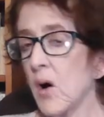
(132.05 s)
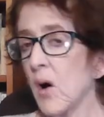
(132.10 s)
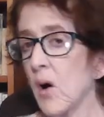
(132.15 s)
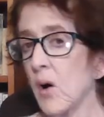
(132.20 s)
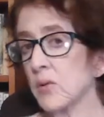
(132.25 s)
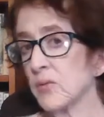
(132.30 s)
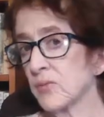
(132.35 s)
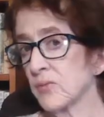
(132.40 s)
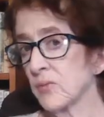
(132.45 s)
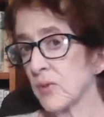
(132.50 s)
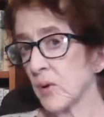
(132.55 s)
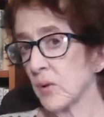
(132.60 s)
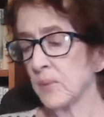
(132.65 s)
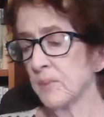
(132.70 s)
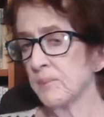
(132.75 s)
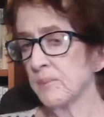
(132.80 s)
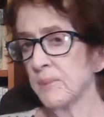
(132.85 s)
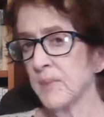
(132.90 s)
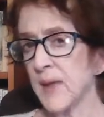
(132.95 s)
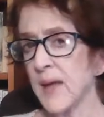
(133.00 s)

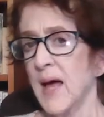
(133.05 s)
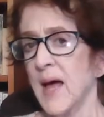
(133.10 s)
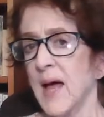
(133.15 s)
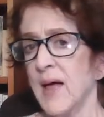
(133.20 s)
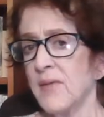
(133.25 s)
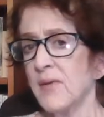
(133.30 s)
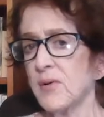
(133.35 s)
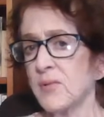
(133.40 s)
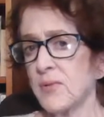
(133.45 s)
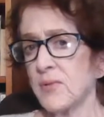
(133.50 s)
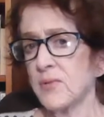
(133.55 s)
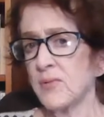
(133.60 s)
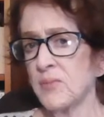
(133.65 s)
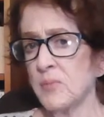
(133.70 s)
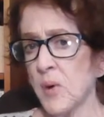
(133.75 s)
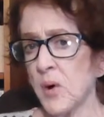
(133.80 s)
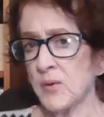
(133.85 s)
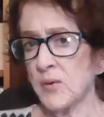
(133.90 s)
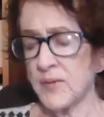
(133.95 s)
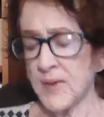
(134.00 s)
Also, there's a
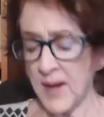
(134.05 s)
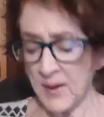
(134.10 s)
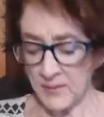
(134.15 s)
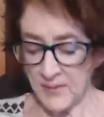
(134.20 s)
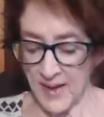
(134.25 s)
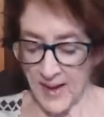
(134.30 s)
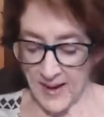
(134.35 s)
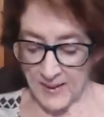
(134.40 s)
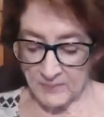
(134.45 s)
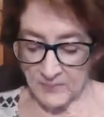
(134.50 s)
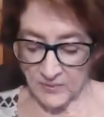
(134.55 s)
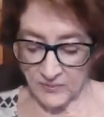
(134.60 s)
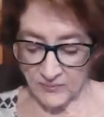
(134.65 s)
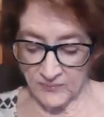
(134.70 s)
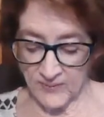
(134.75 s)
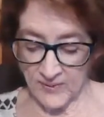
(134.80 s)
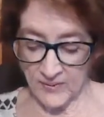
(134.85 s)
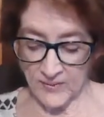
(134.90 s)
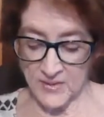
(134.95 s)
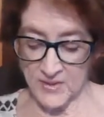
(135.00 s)
small town
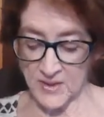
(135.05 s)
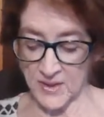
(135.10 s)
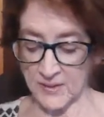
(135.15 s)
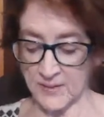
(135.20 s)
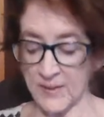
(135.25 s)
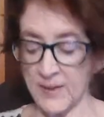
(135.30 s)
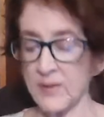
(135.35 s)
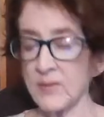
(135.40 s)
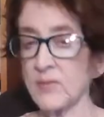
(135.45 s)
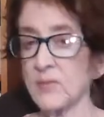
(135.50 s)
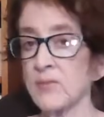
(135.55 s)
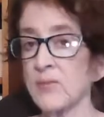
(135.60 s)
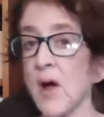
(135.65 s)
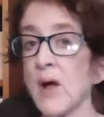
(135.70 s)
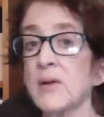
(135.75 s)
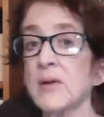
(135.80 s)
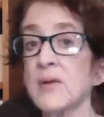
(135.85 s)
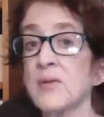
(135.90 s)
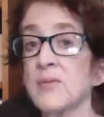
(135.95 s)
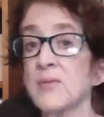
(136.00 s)
atmosphere in Dunton and a
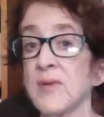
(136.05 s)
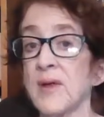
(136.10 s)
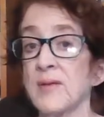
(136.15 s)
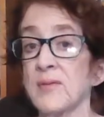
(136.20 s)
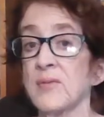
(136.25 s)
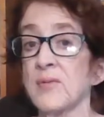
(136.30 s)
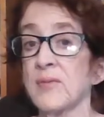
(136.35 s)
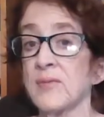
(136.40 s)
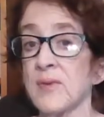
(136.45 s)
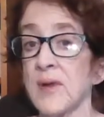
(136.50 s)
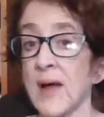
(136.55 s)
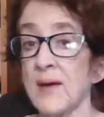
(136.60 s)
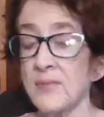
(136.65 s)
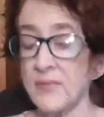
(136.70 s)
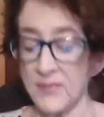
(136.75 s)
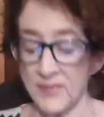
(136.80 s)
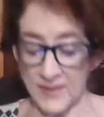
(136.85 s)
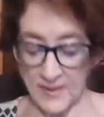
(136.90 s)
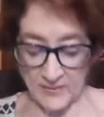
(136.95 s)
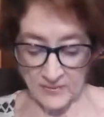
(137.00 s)
solid sense of
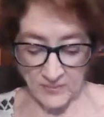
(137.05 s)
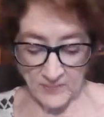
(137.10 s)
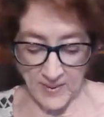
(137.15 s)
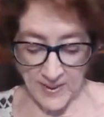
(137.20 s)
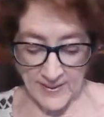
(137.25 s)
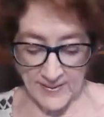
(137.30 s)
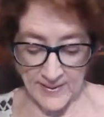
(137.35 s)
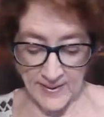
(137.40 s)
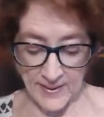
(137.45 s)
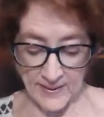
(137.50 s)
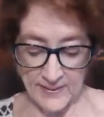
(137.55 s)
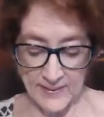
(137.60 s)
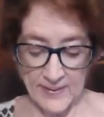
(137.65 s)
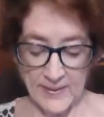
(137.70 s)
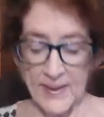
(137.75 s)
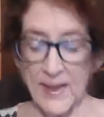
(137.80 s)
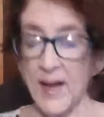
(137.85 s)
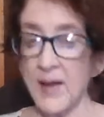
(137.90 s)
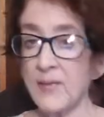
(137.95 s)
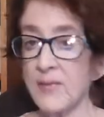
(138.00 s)
life in Tasmania,
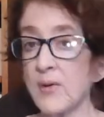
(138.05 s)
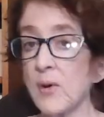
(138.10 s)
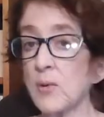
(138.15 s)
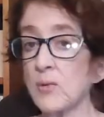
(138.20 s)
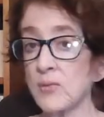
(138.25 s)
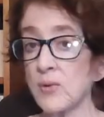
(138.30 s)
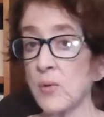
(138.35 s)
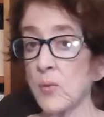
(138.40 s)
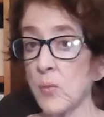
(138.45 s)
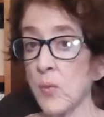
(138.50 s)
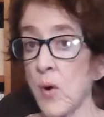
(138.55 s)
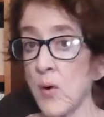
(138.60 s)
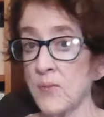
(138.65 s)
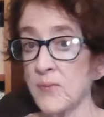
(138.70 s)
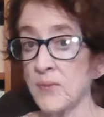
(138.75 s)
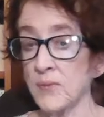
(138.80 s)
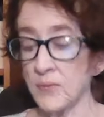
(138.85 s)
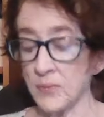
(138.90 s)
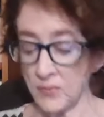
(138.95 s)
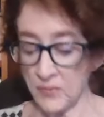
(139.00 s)
and those are
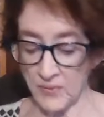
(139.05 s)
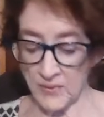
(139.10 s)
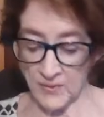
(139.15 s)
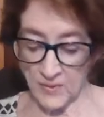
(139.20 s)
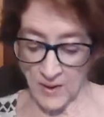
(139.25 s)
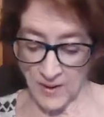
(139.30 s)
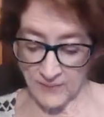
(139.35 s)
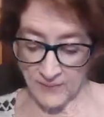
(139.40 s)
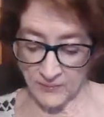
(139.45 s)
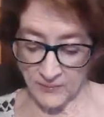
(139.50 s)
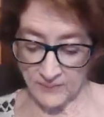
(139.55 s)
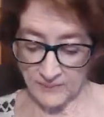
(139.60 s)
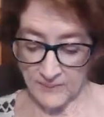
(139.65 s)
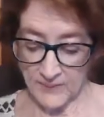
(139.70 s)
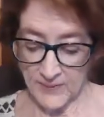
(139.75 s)
woven through the novel.